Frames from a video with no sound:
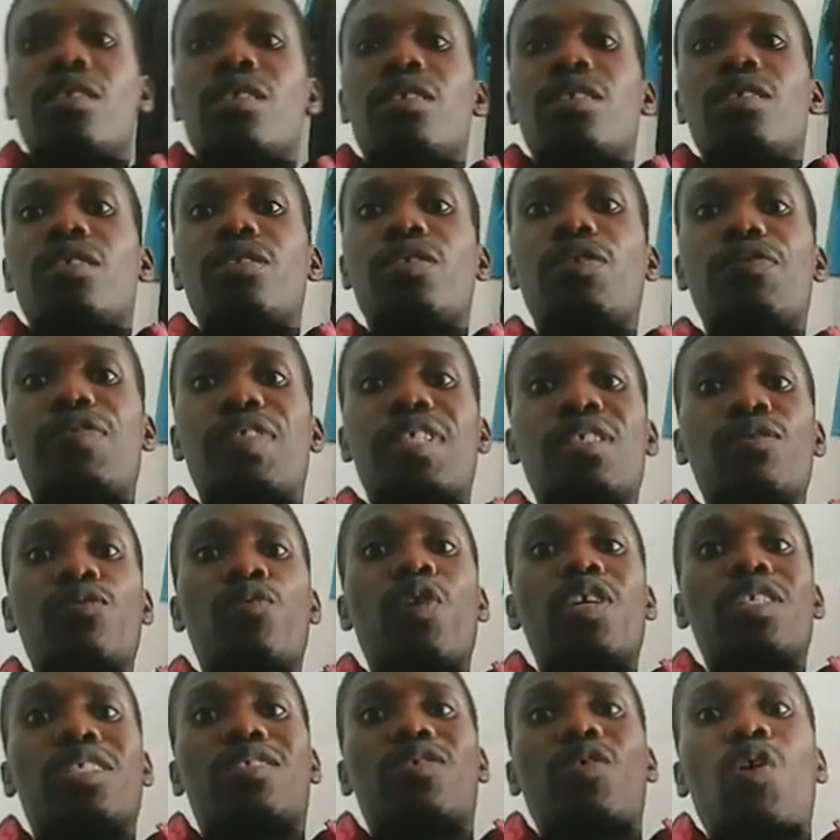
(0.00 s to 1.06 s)
You see
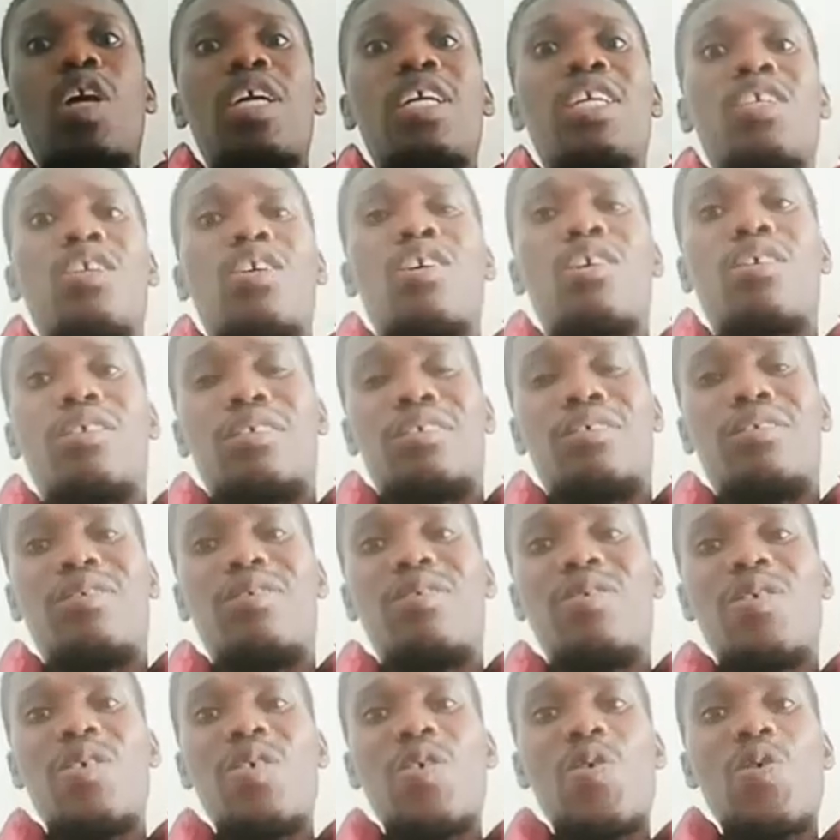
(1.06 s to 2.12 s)
what's going on.
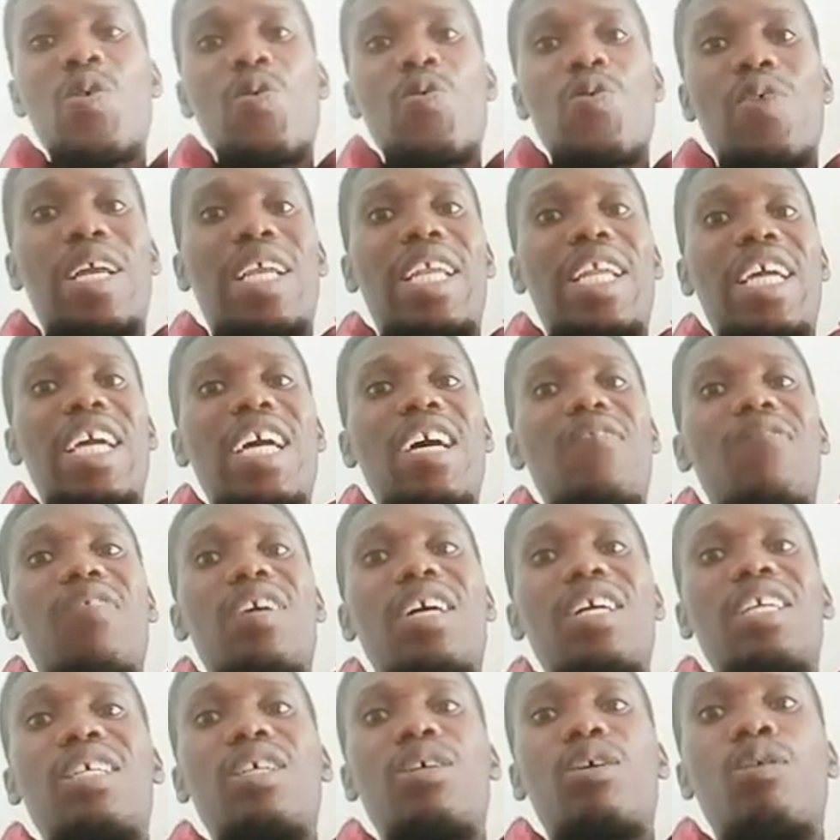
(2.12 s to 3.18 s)
Whenever
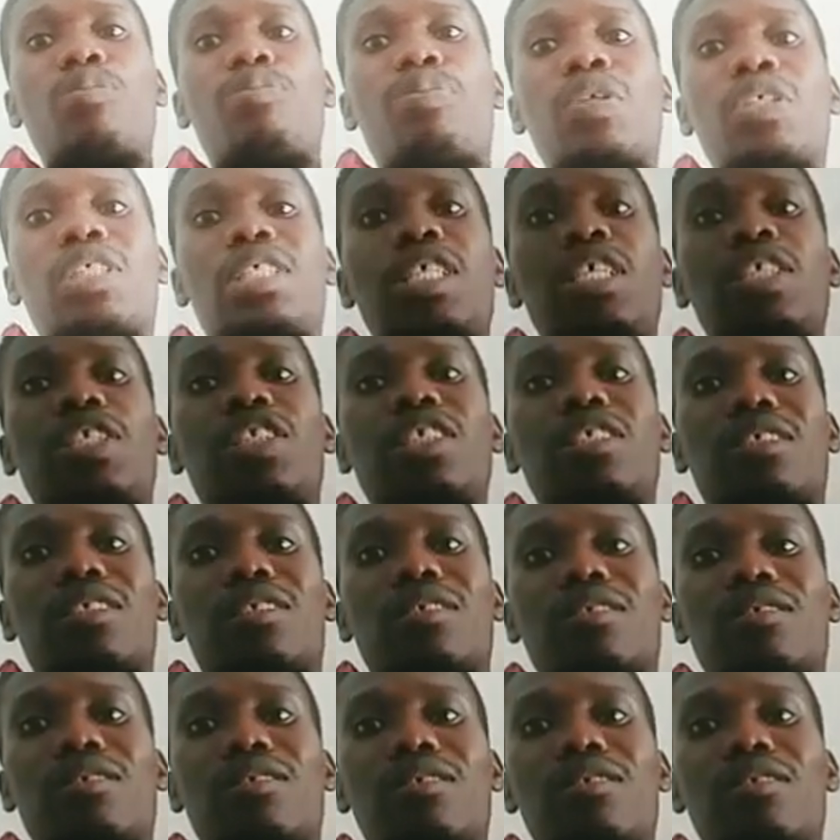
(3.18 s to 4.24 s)
the opposition
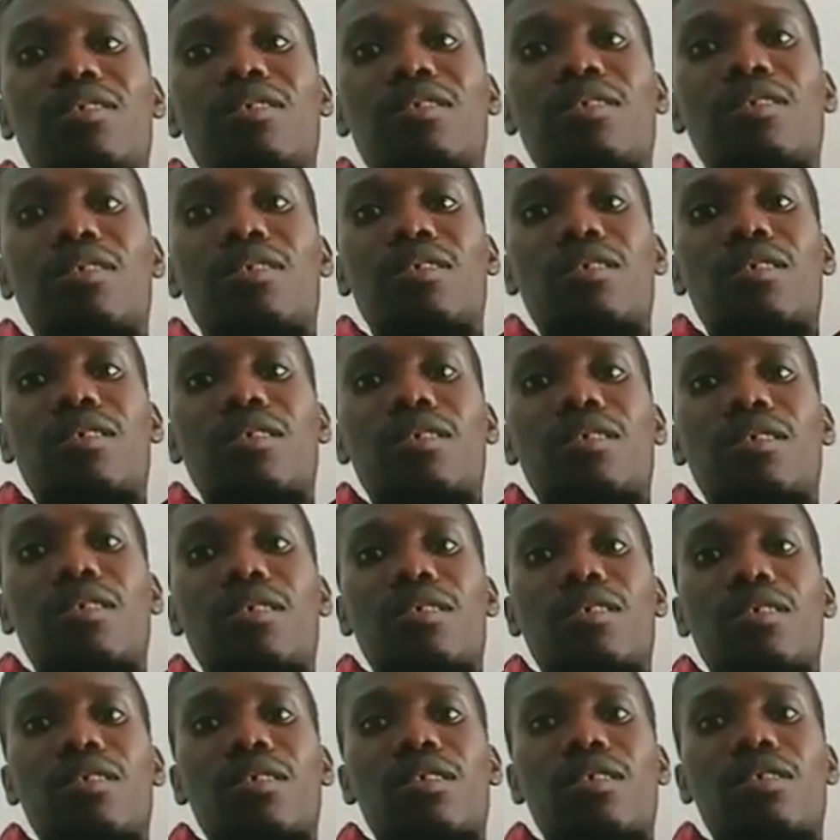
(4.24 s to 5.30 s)

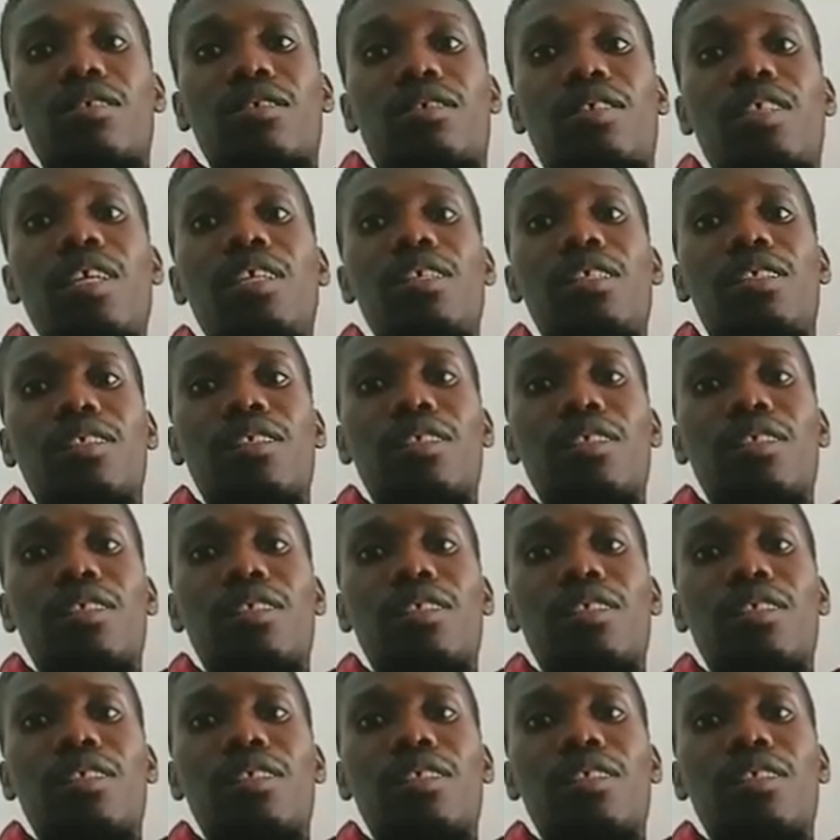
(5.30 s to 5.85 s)
sees